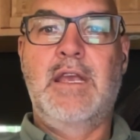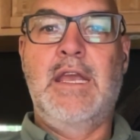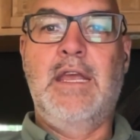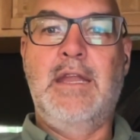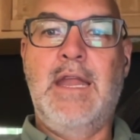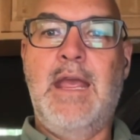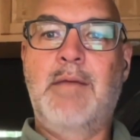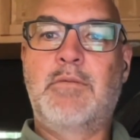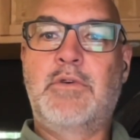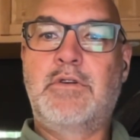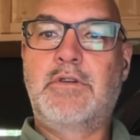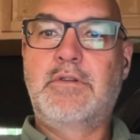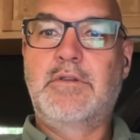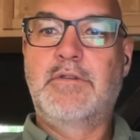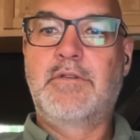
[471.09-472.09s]

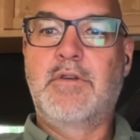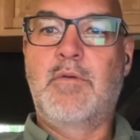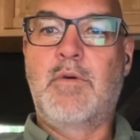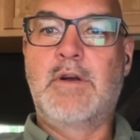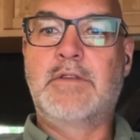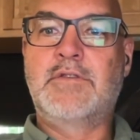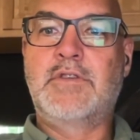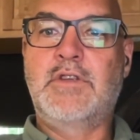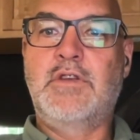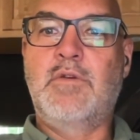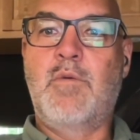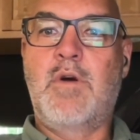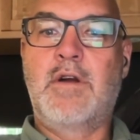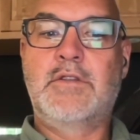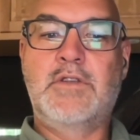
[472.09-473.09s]
enable the ones that you
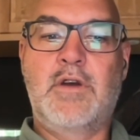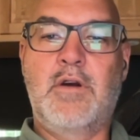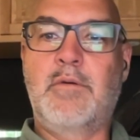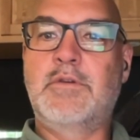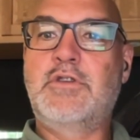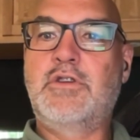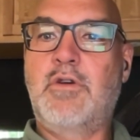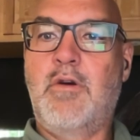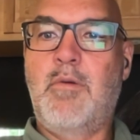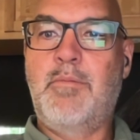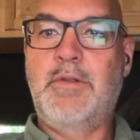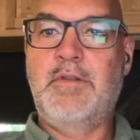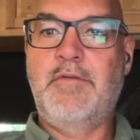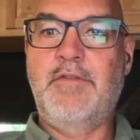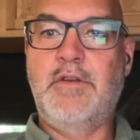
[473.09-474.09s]
want to always show up
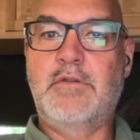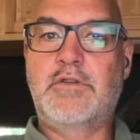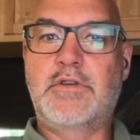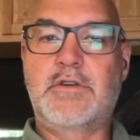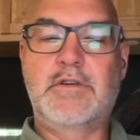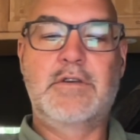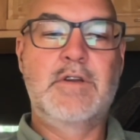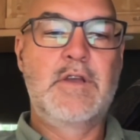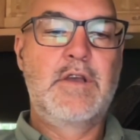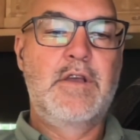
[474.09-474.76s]
in the future.